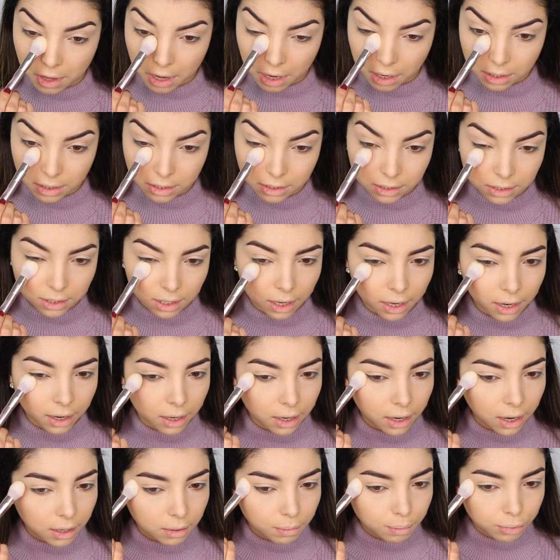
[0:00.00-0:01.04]
the concealer,
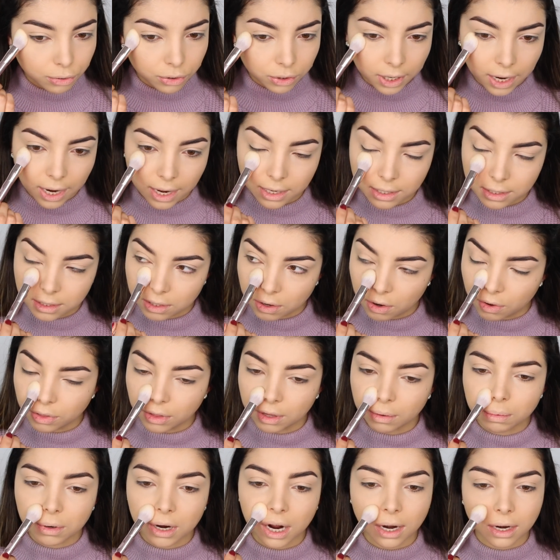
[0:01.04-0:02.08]
like press on
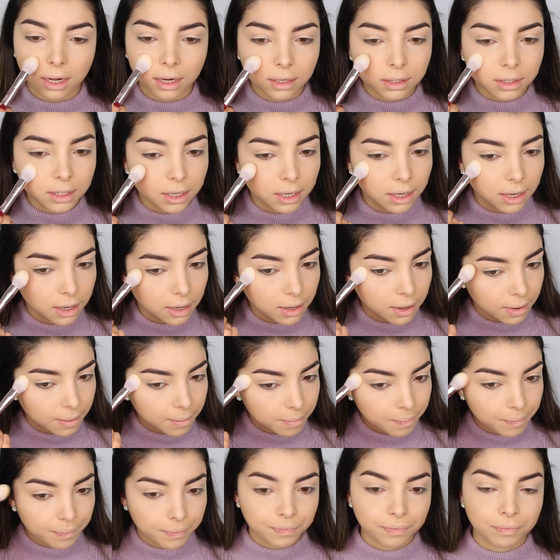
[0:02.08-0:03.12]
the product
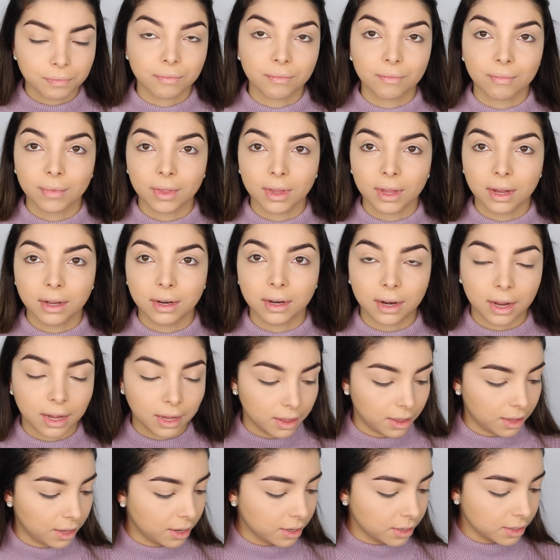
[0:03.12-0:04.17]

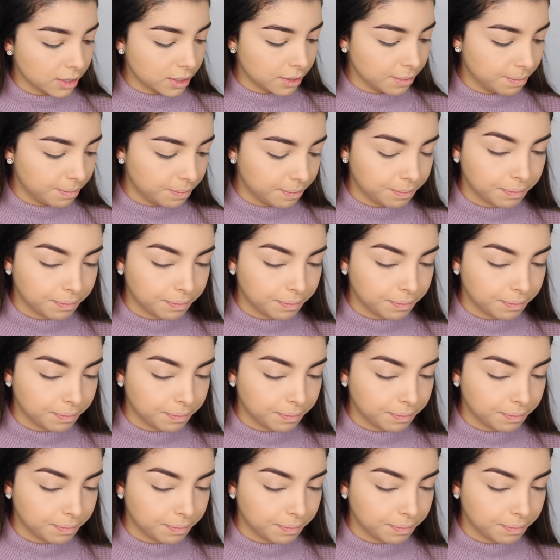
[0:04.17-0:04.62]
like this.